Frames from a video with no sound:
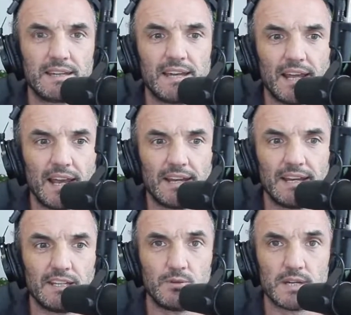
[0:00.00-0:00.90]
and any
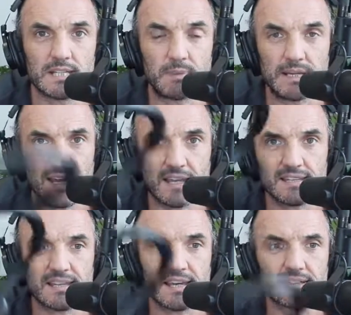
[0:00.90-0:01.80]
USB
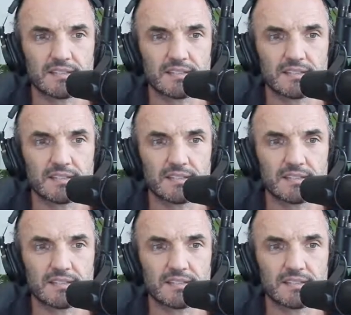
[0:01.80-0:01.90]
headset,